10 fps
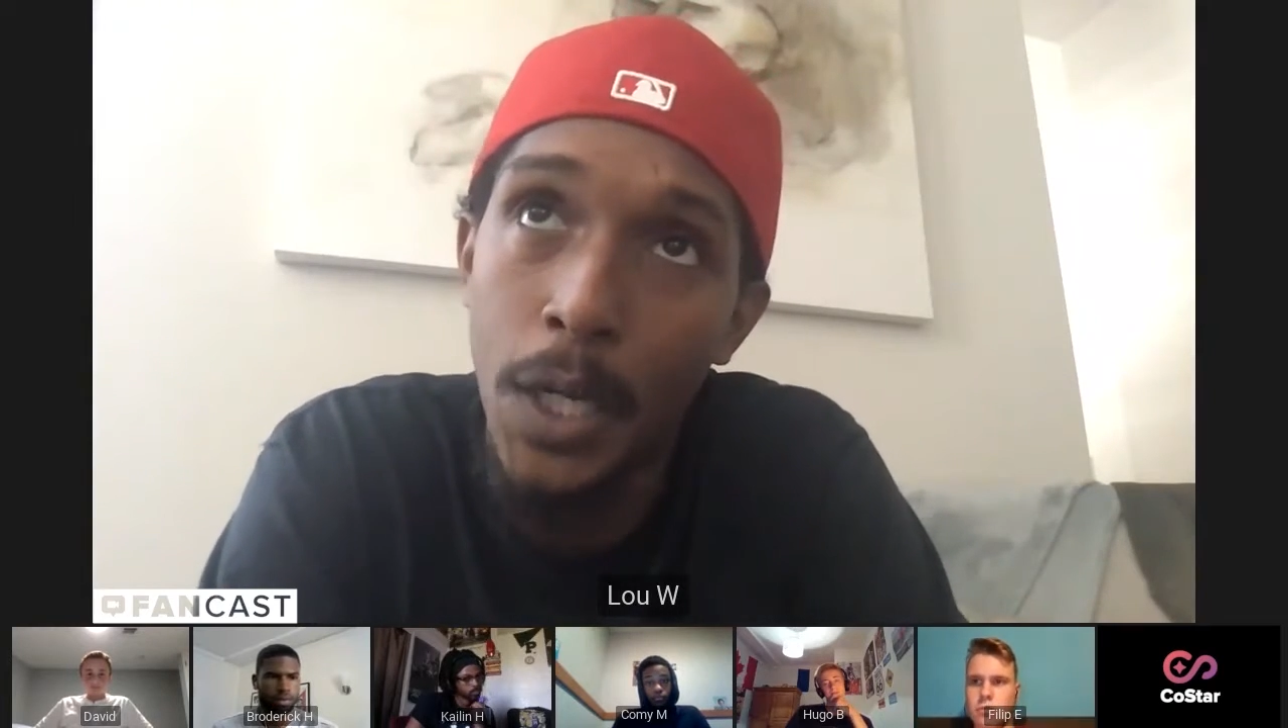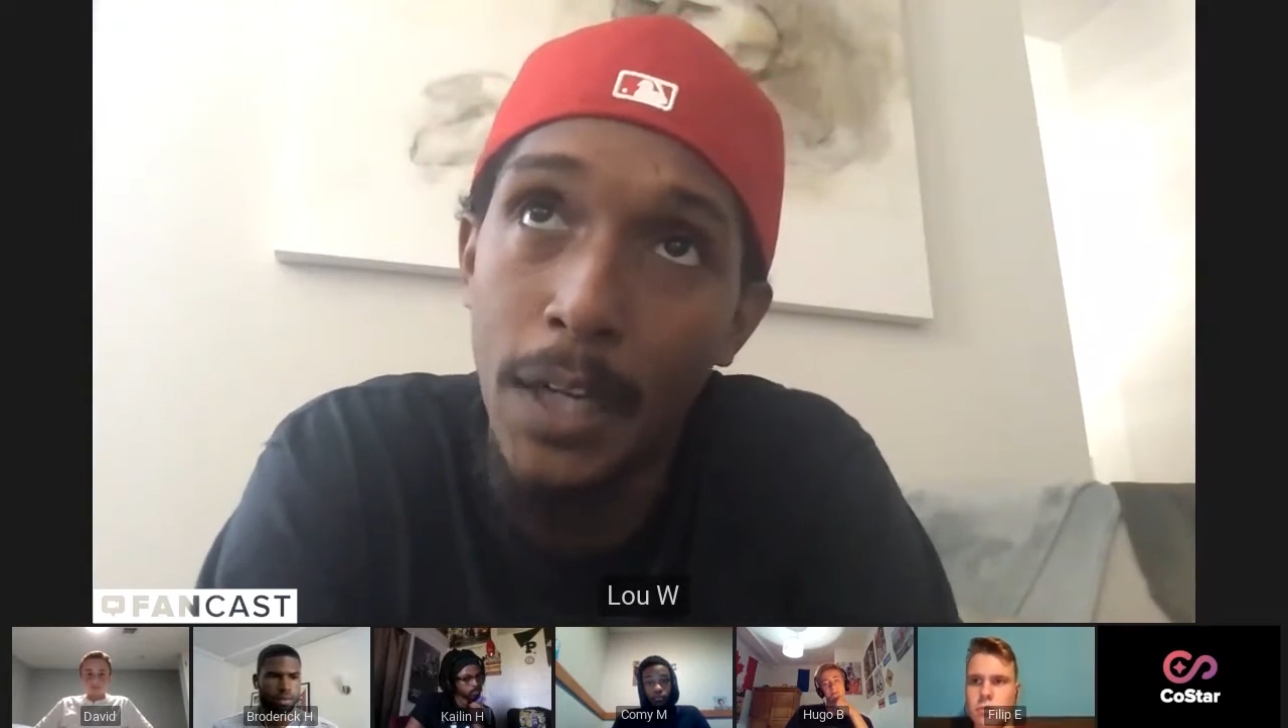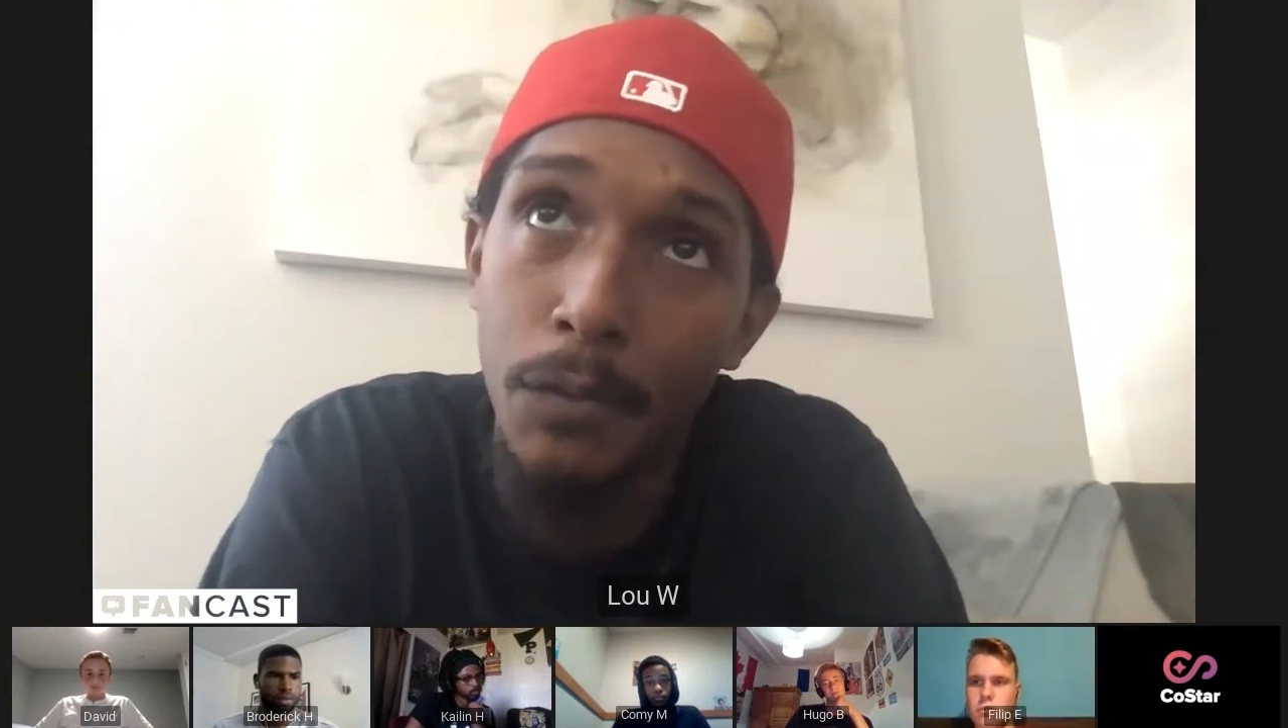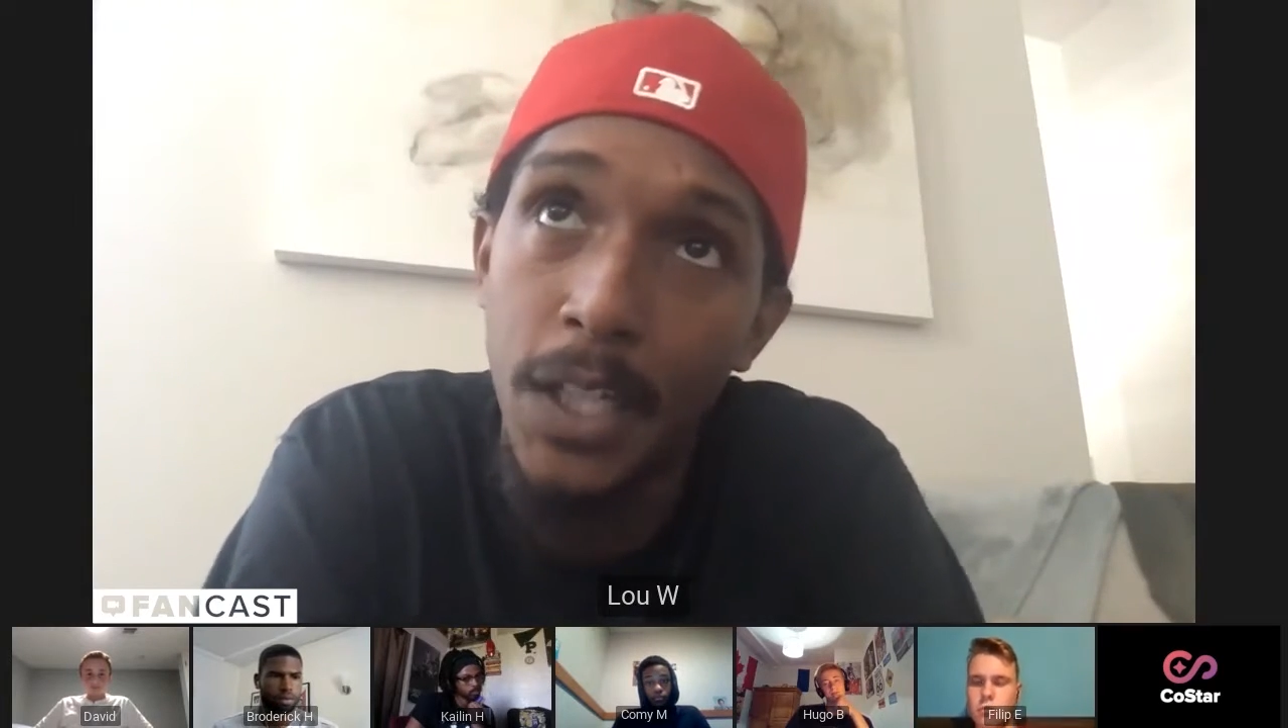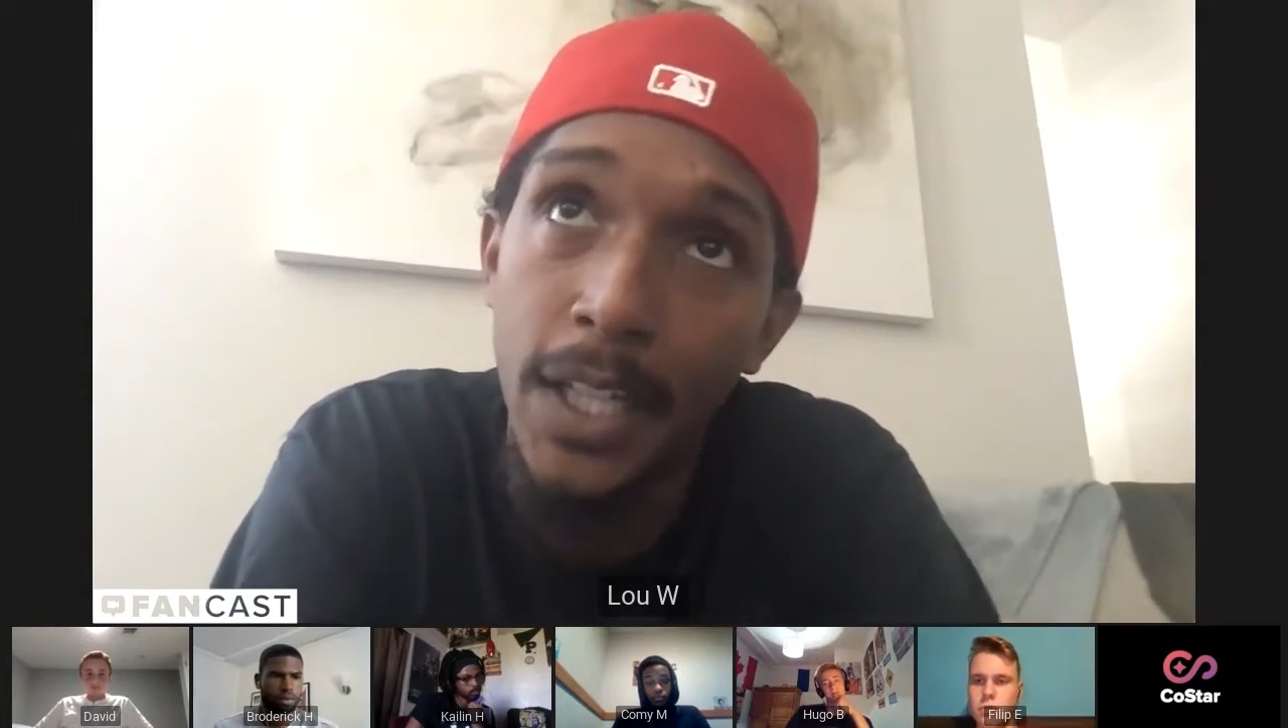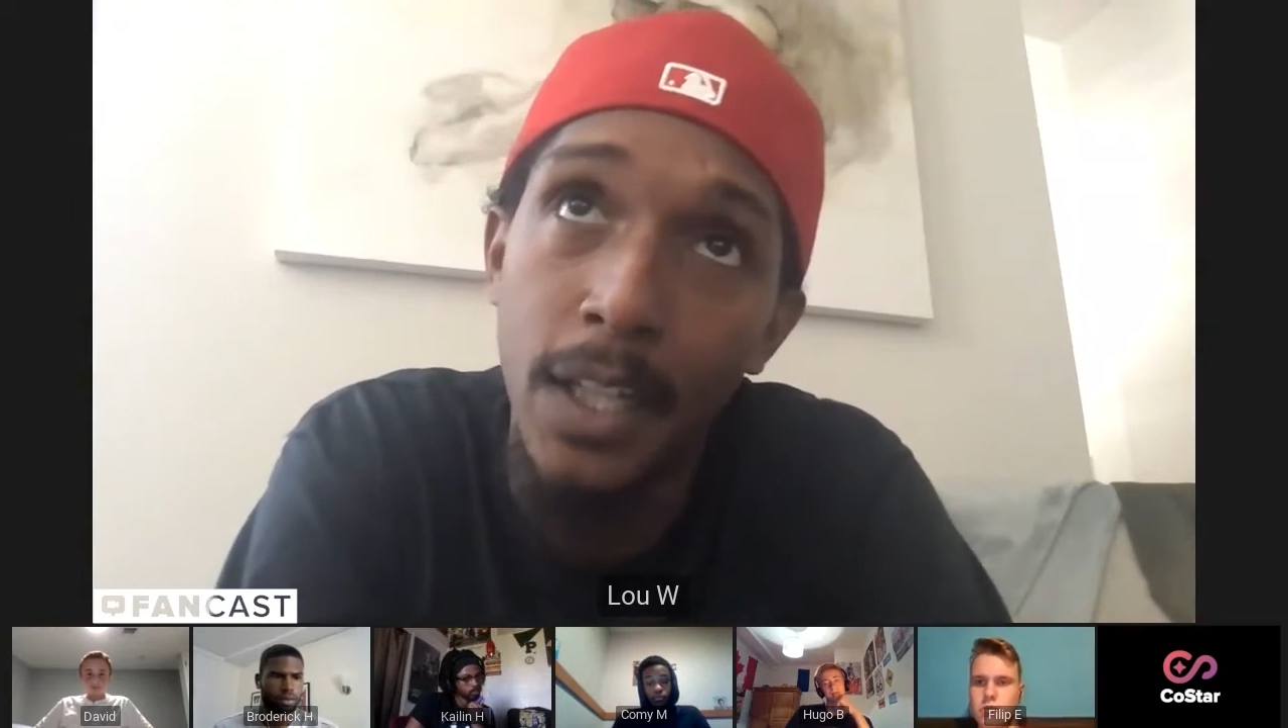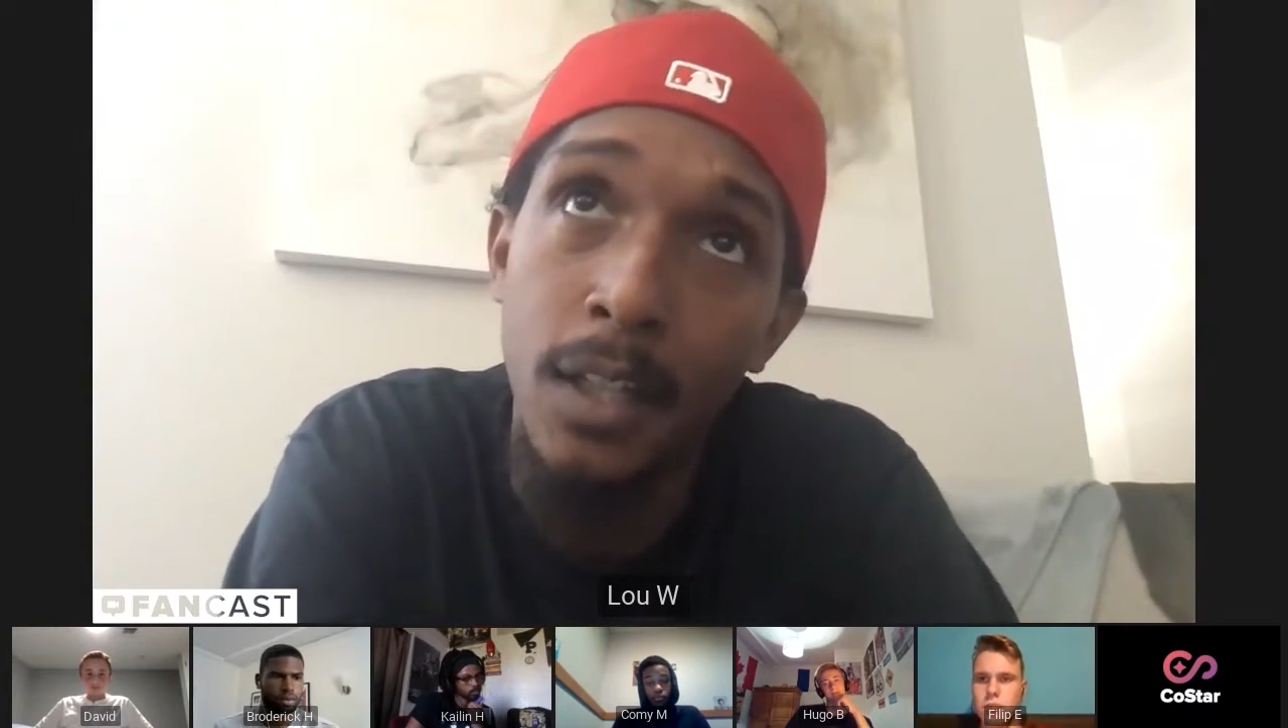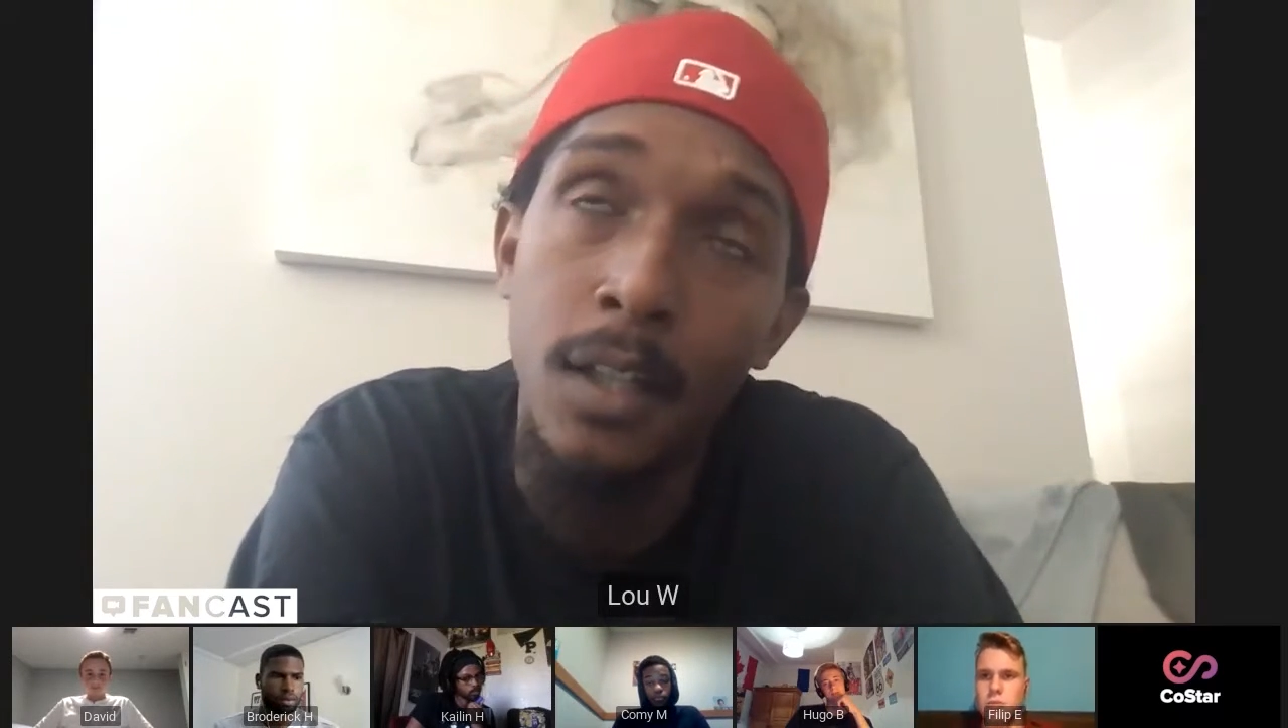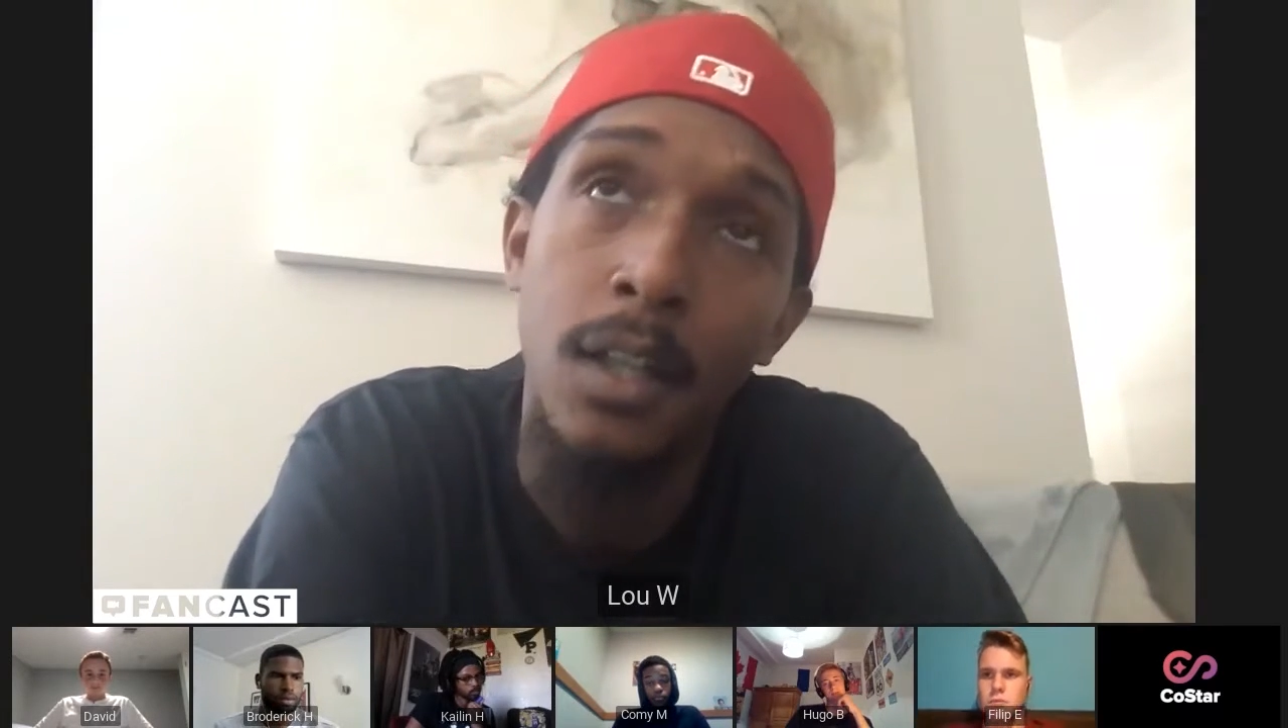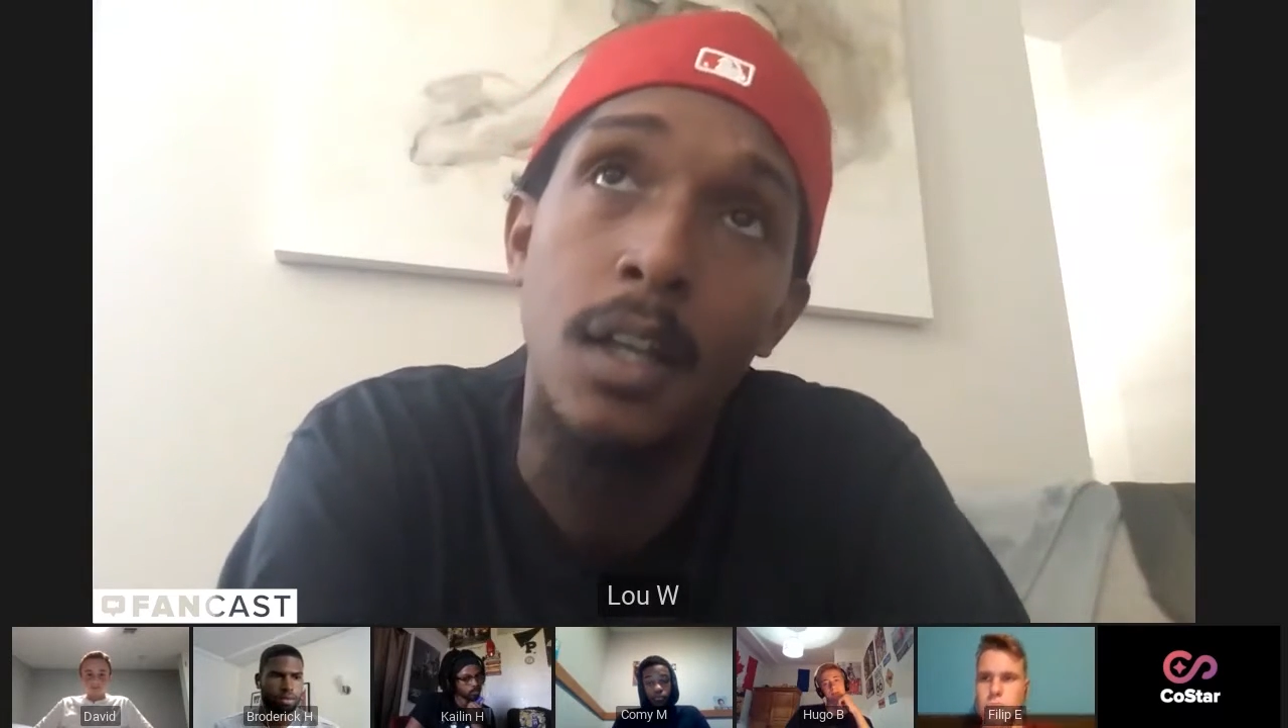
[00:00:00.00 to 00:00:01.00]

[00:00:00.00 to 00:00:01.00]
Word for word: draft day,